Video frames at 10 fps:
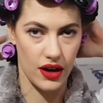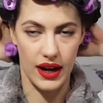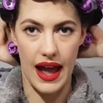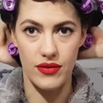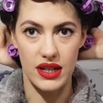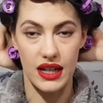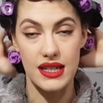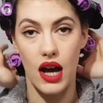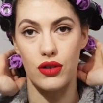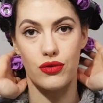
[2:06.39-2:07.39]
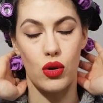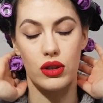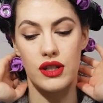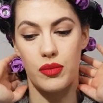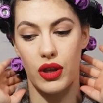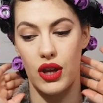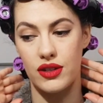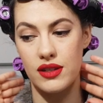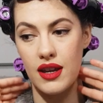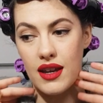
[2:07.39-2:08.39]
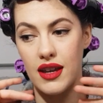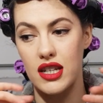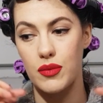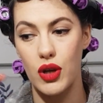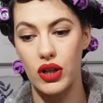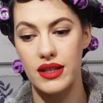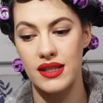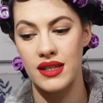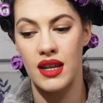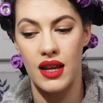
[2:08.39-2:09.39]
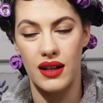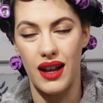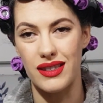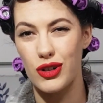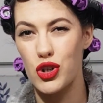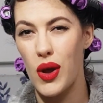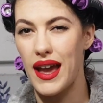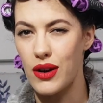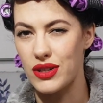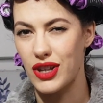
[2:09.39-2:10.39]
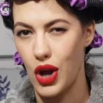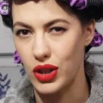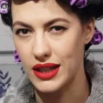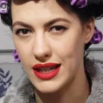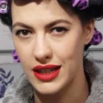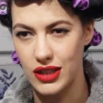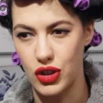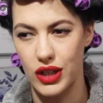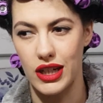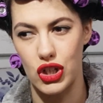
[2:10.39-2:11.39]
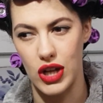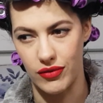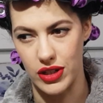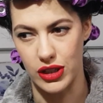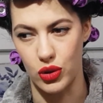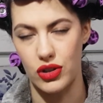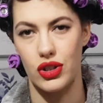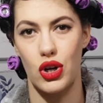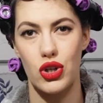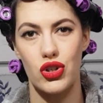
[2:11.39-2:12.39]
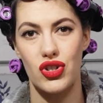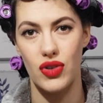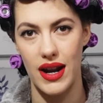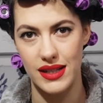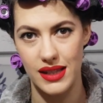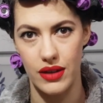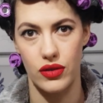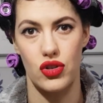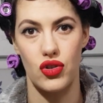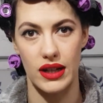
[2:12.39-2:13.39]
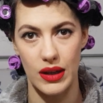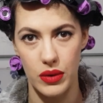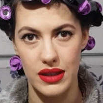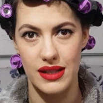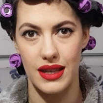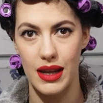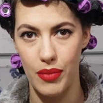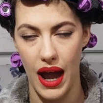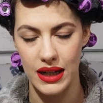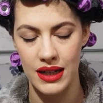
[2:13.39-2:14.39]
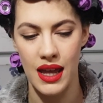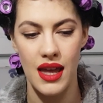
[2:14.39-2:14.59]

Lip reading: And I haven't done a ton of rollers because, to be honest, as long as your hair is curly, you can achieve this look. So don't stress if you're struggling with this setting pattern.